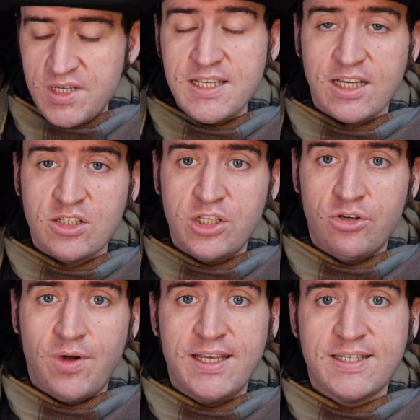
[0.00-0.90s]
This is actually
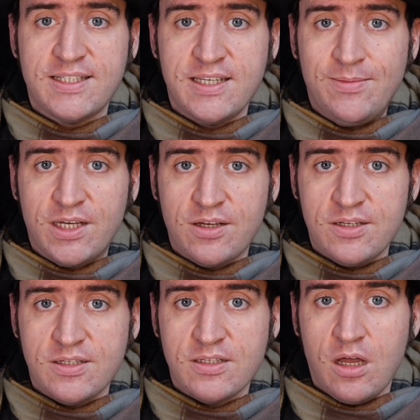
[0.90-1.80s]
great to see
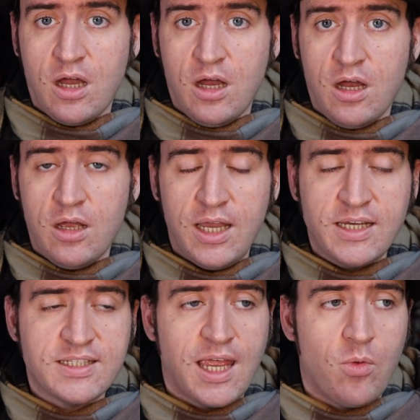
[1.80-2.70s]
because
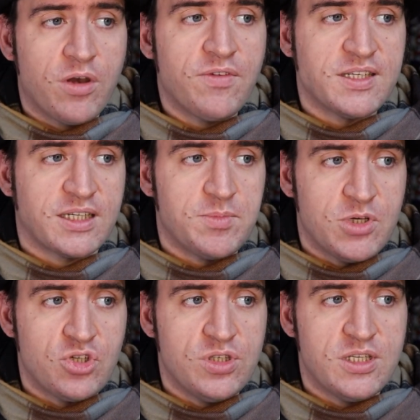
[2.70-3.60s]
one of
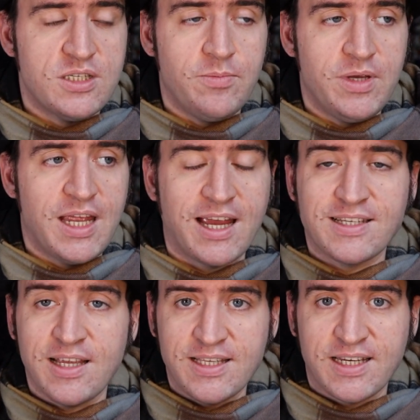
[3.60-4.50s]
Inkscape's missions is to be
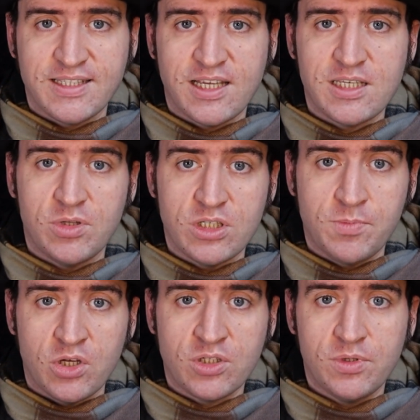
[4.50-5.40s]
as accessible
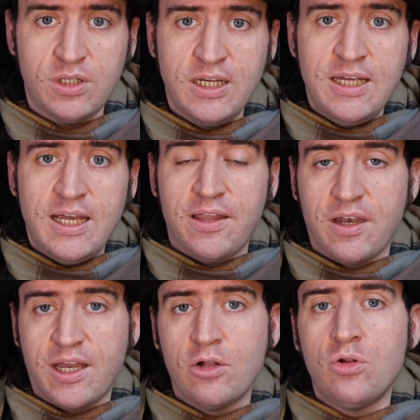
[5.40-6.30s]
as possible,
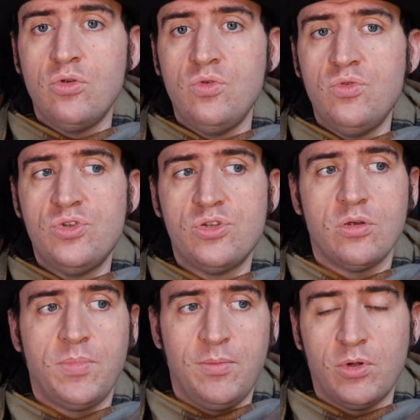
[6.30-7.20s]
and that
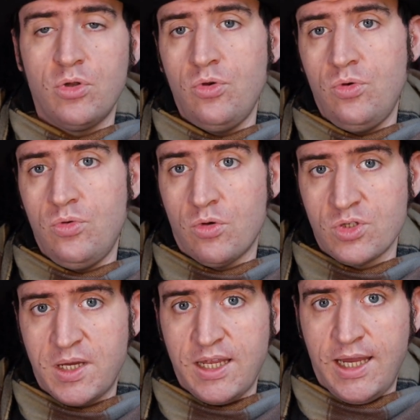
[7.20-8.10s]
includes people who
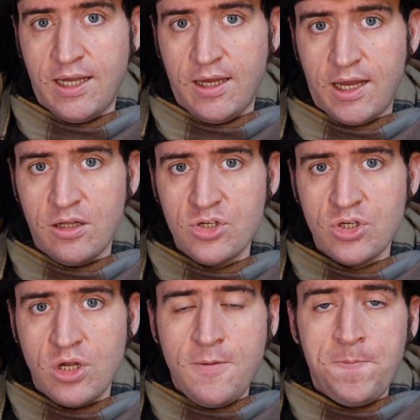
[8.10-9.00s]
don't speak
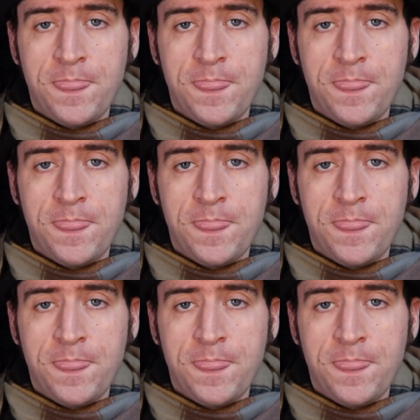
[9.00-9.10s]
English.